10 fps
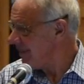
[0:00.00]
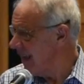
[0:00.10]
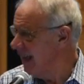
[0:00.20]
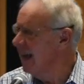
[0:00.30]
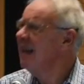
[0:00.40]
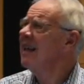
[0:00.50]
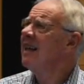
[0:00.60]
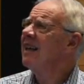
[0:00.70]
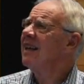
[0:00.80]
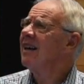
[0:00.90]
Uh,
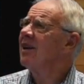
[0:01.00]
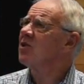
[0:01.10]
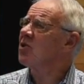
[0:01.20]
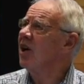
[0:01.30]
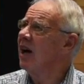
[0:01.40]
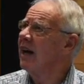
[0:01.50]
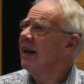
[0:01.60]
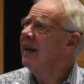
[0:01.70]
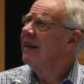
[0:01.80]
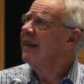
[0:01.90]
I'll try.
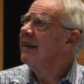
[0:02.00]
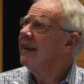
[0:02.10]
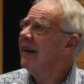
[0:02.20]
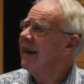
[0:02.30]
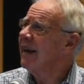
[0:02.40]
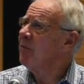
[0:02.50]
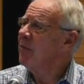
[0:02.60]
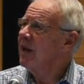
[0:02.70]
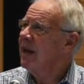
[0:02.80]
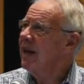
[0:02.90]
Um,